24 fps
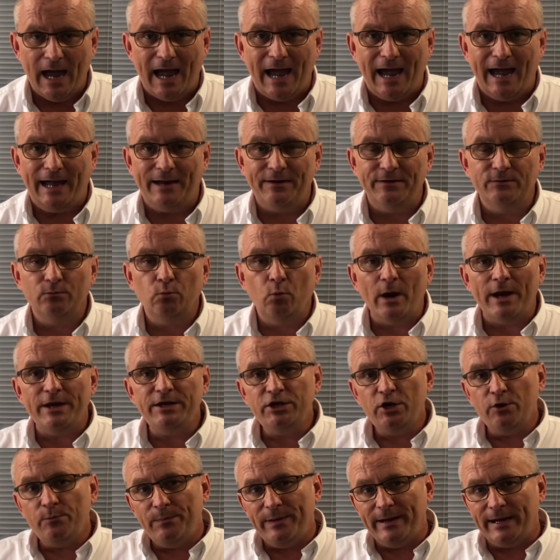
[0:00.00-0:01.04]
and when
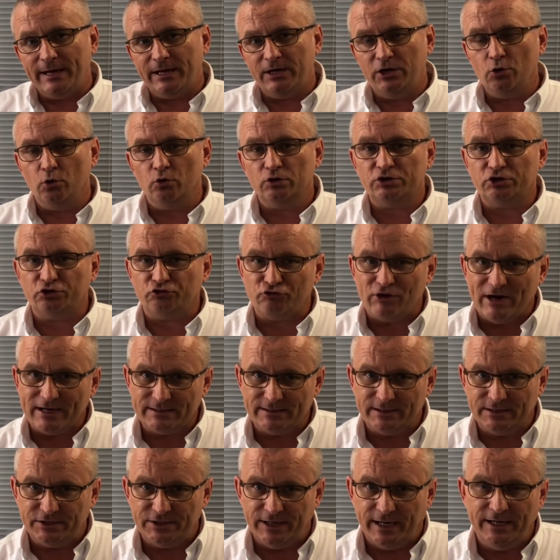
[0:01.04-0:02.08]
you pick your
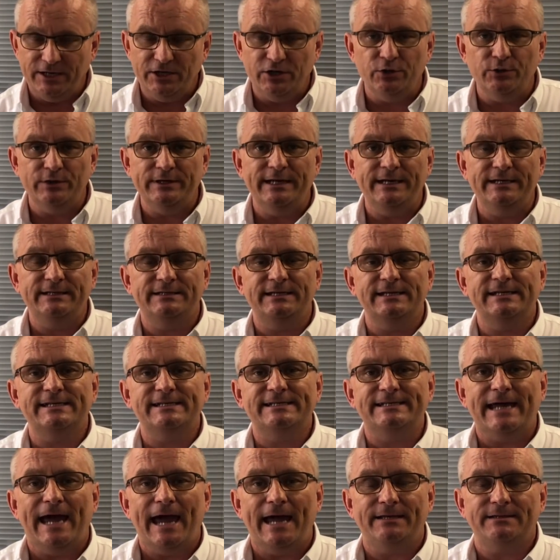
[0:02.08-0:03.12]
strategy, you need to
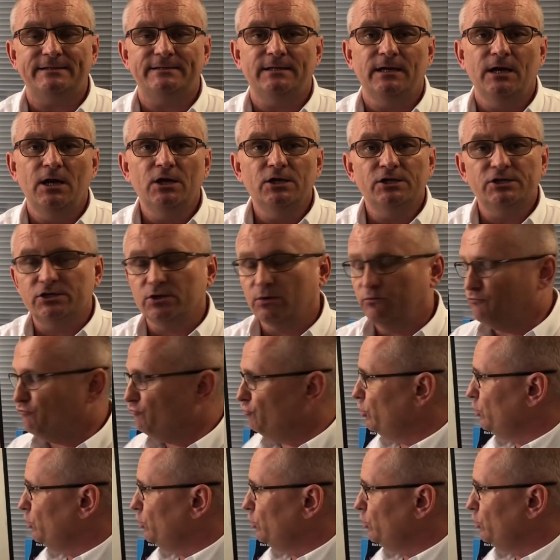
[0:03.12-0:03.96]
set some